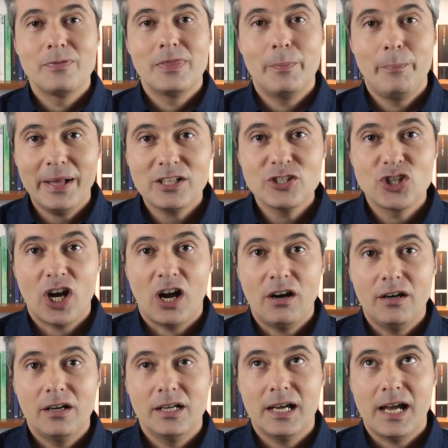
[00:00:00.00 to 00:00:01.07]
The Bell
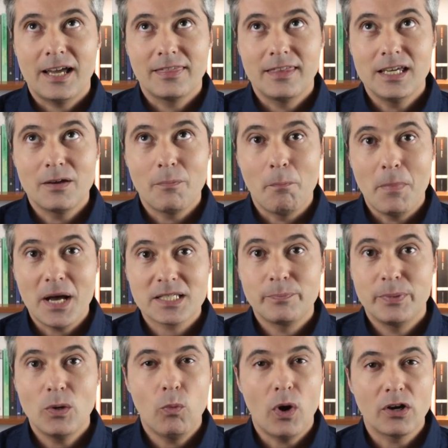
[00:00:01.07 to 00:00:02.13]
Jar, I think,
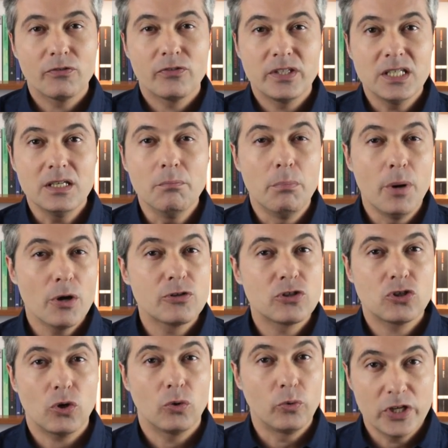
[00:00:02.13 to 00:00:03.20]
must be one of the
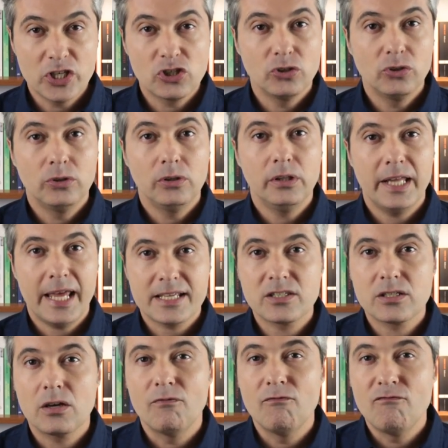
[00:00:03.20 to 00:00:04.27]
most original, less
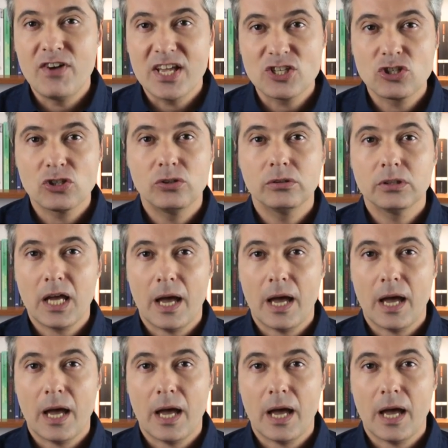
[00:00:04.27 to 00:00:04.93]
conventional